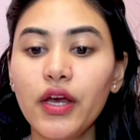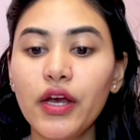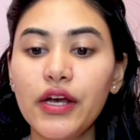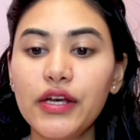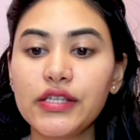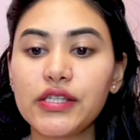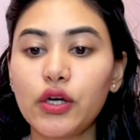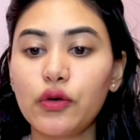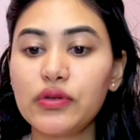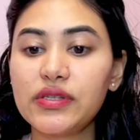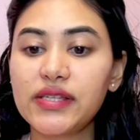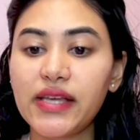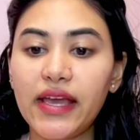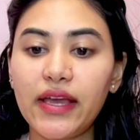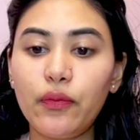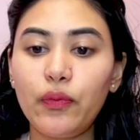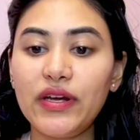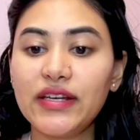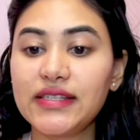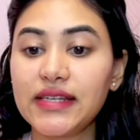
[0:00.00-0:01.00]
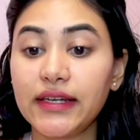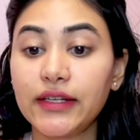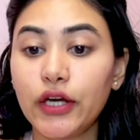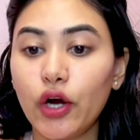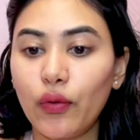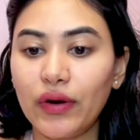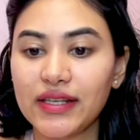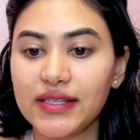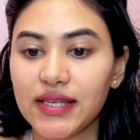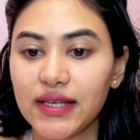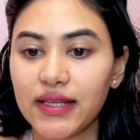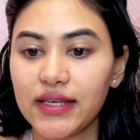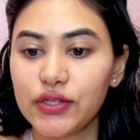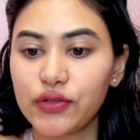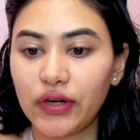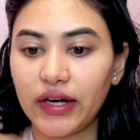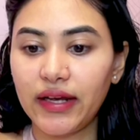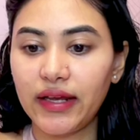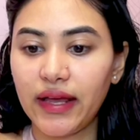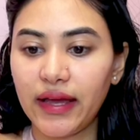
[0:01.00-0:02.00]
So say we did go into this,
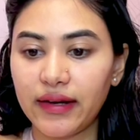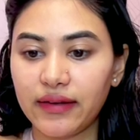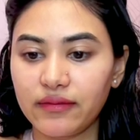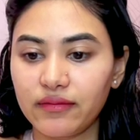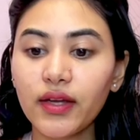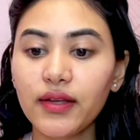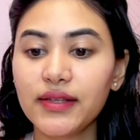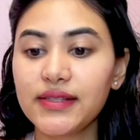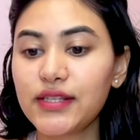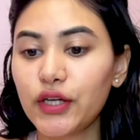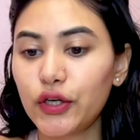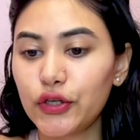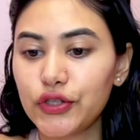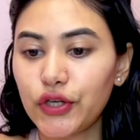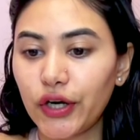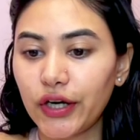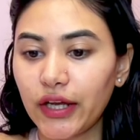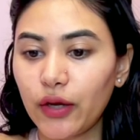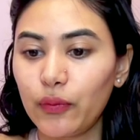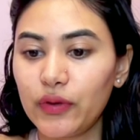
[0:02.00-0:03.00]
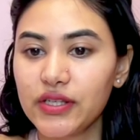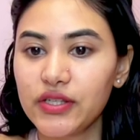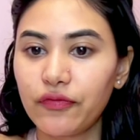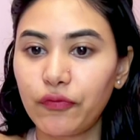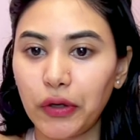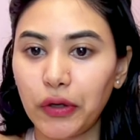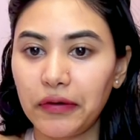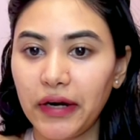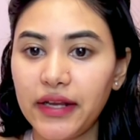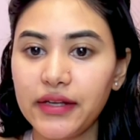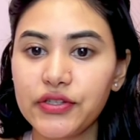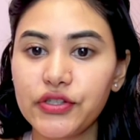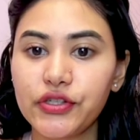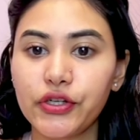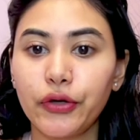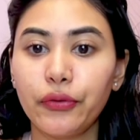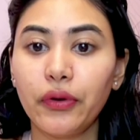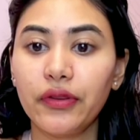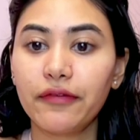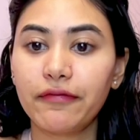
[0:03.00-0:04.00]
right? And let's say our target was 4, right?
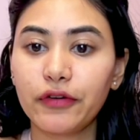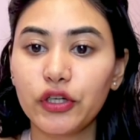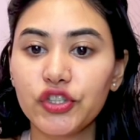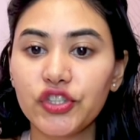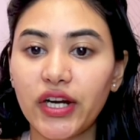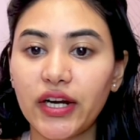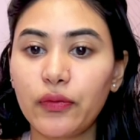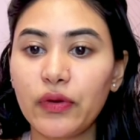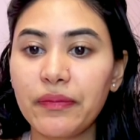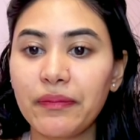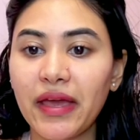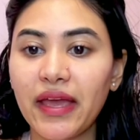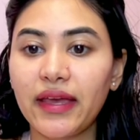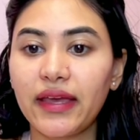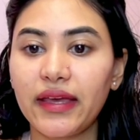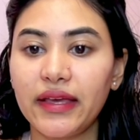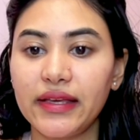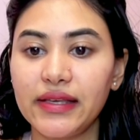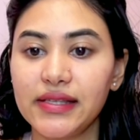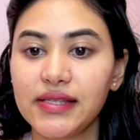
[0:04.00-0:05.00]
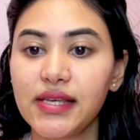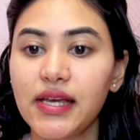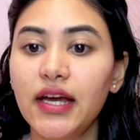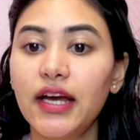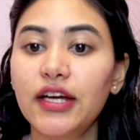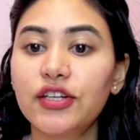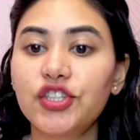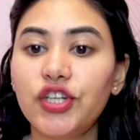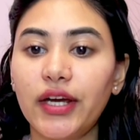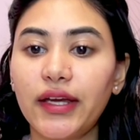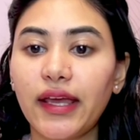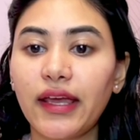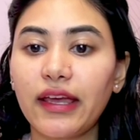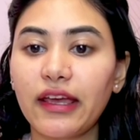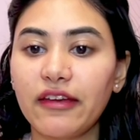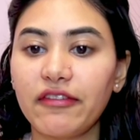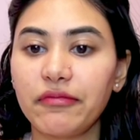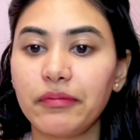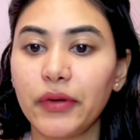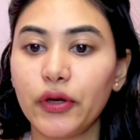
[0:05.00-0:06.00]
So the first check we make is checking
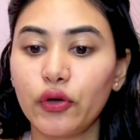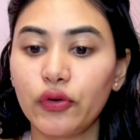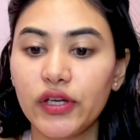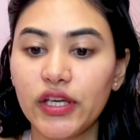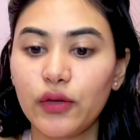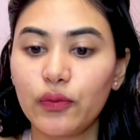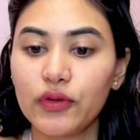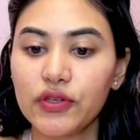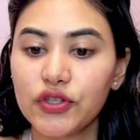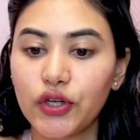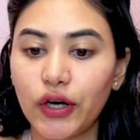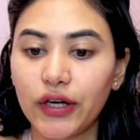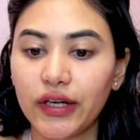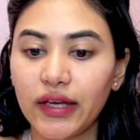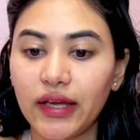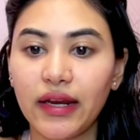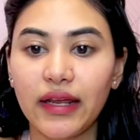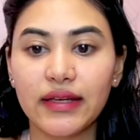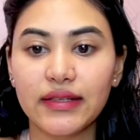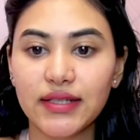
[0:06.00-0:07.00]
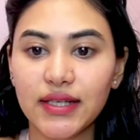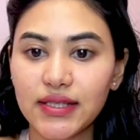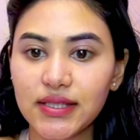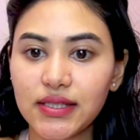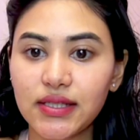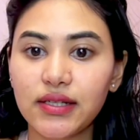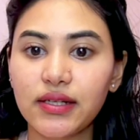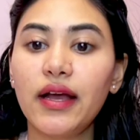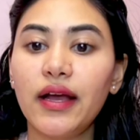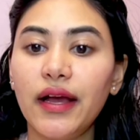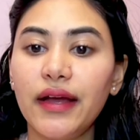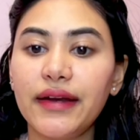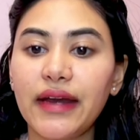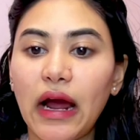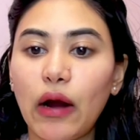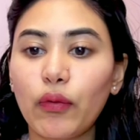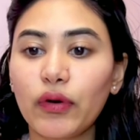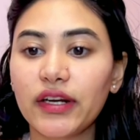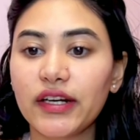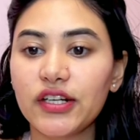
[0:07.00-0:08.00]
if middle equals target. It doesn't. And
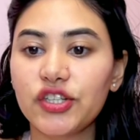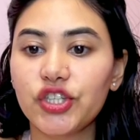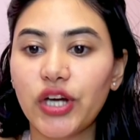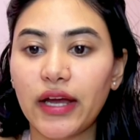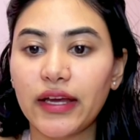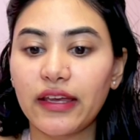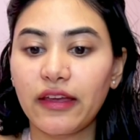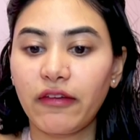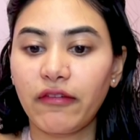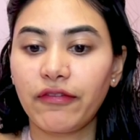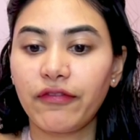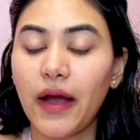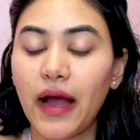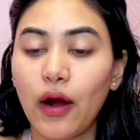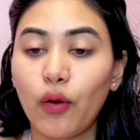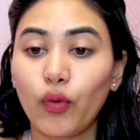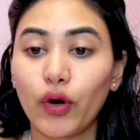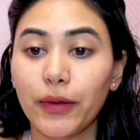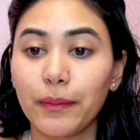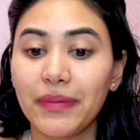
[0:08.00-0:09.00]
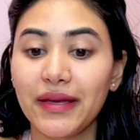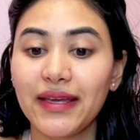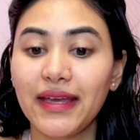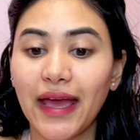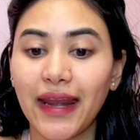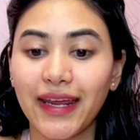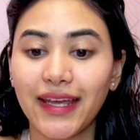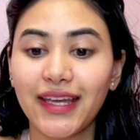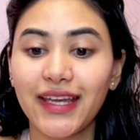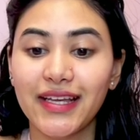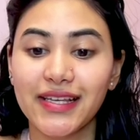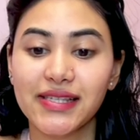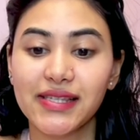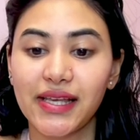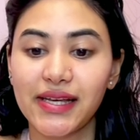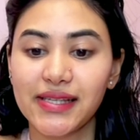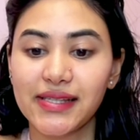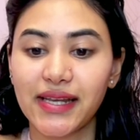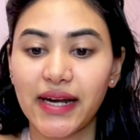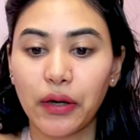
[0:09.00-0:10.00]
now we're going to check if our beginning is
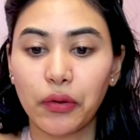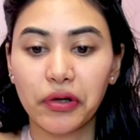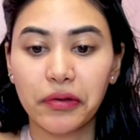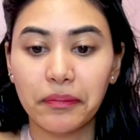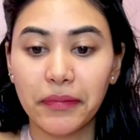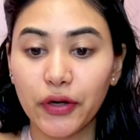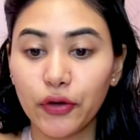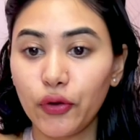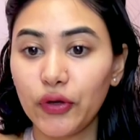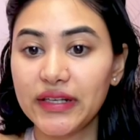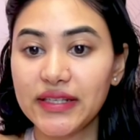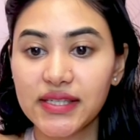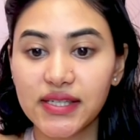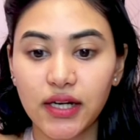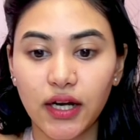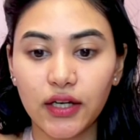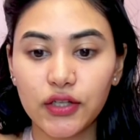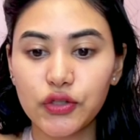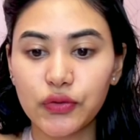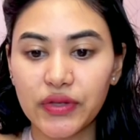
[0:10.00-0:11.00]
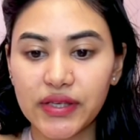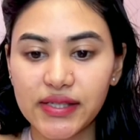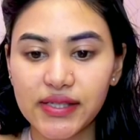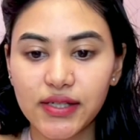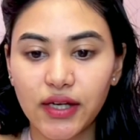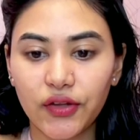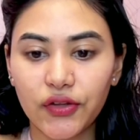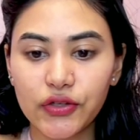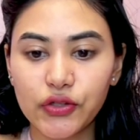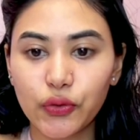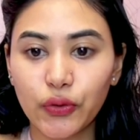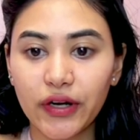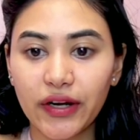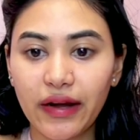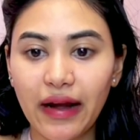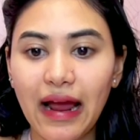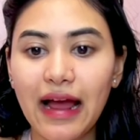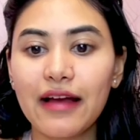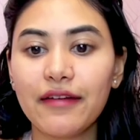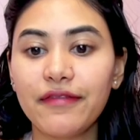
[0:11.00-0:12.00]
less than our middle. It's not. So this is not the sorted
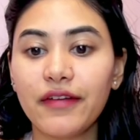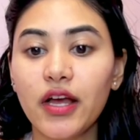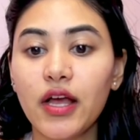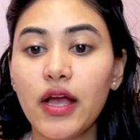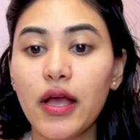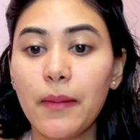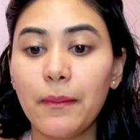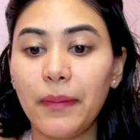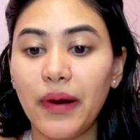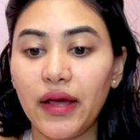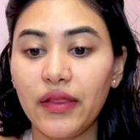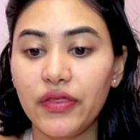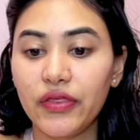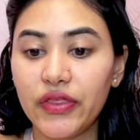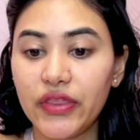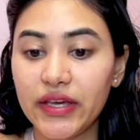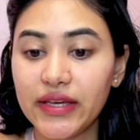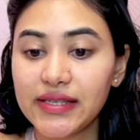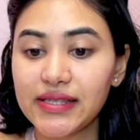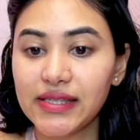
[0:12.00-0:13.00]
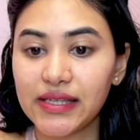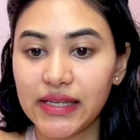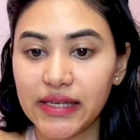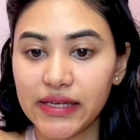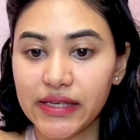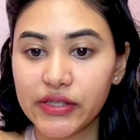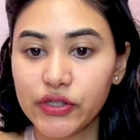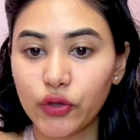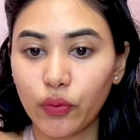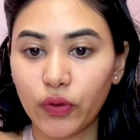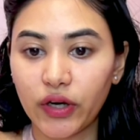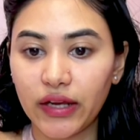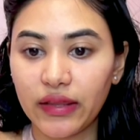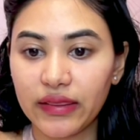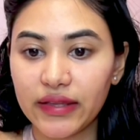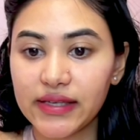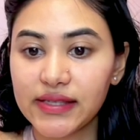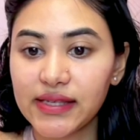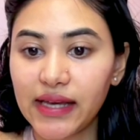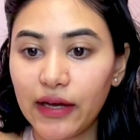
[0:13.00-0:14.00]
half, but this is. So we're in
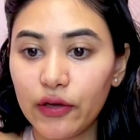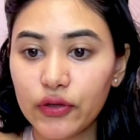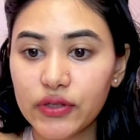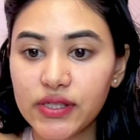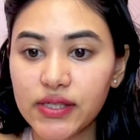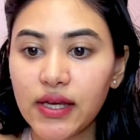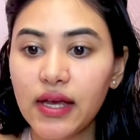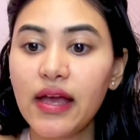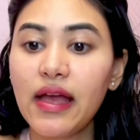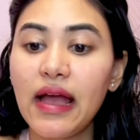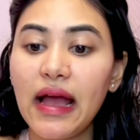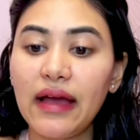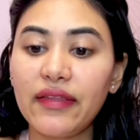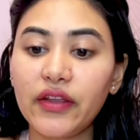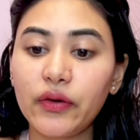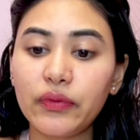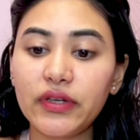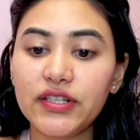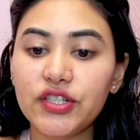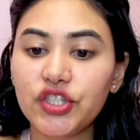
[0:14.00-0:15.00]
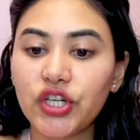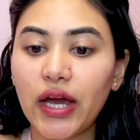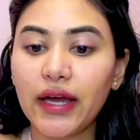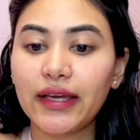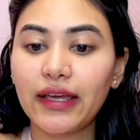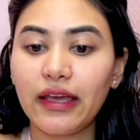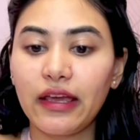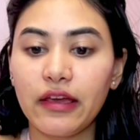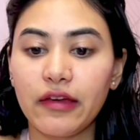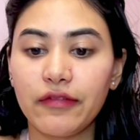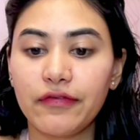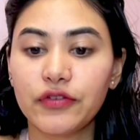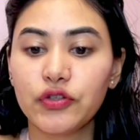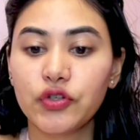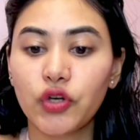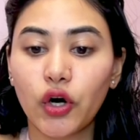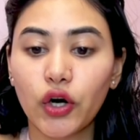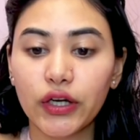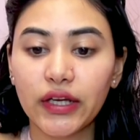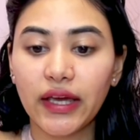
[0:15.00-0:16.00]
this else. And then we check if
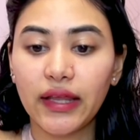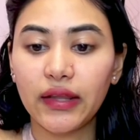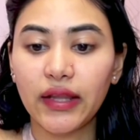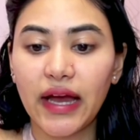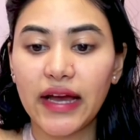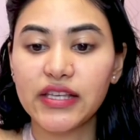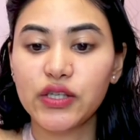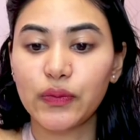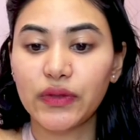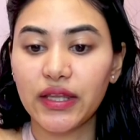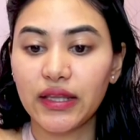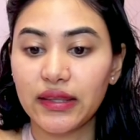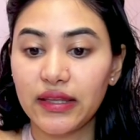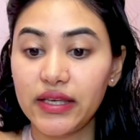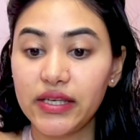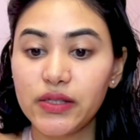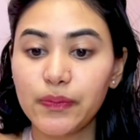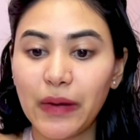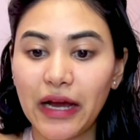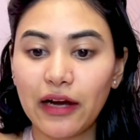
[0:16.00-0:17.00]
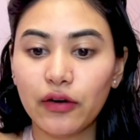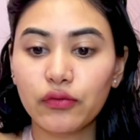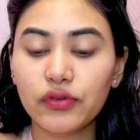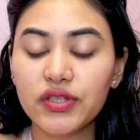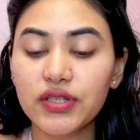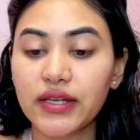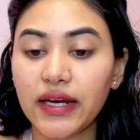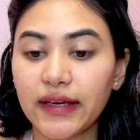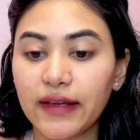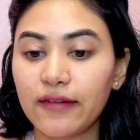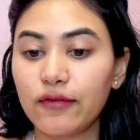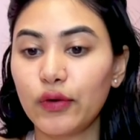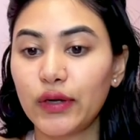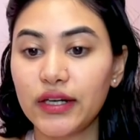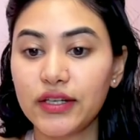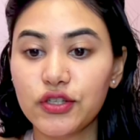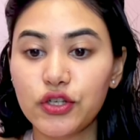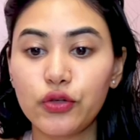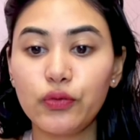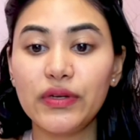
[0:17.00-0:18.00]
target lies within these bounds, negative 1
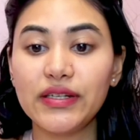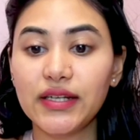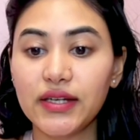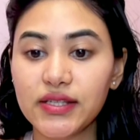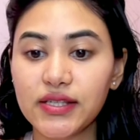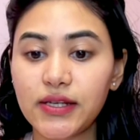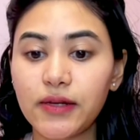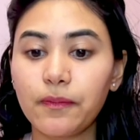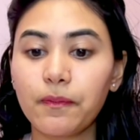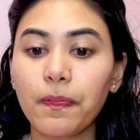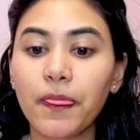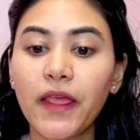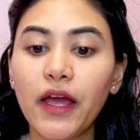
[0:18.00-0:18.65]
and 2. It doesn't.